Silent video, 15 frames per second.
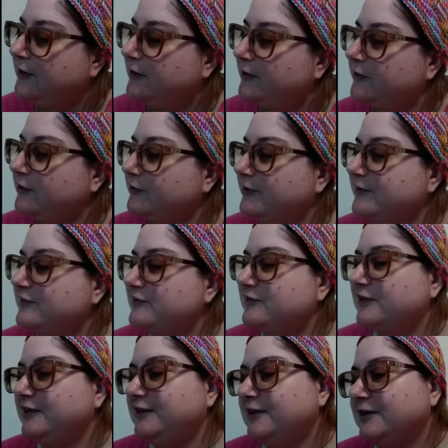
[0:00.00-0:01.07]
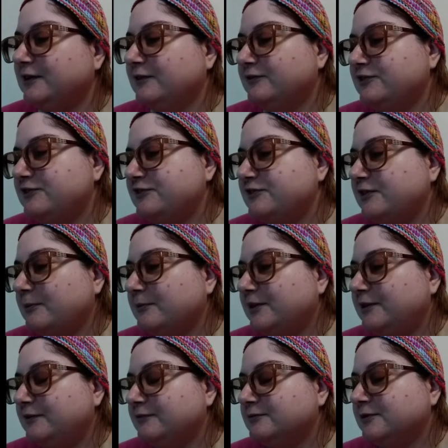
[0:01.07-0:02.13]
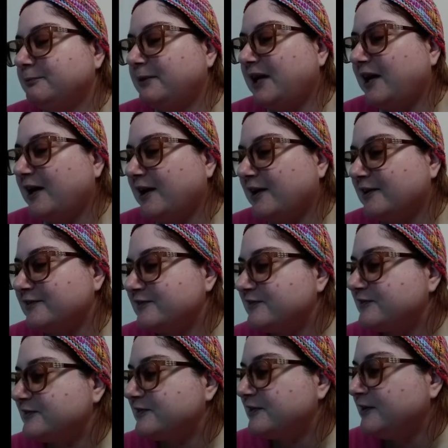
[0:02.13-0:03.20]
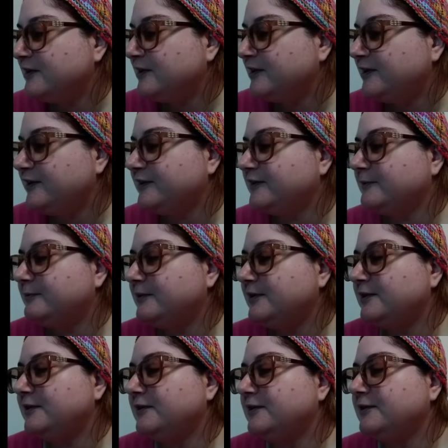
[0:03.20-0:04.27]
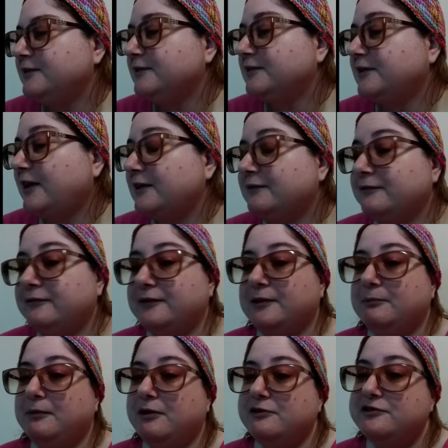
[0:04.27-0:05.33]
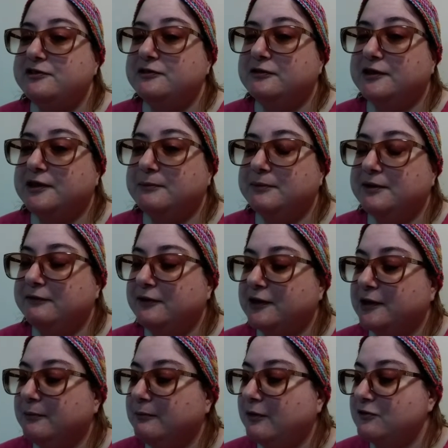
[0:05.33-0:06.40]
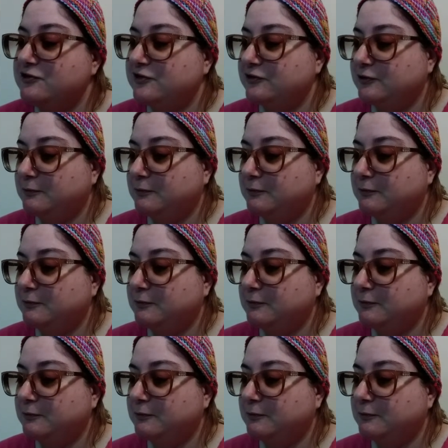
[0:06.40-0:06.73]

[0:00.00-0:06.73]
either he's thinking of somebody from the past, he could be kind of emotional, he can be a very emotional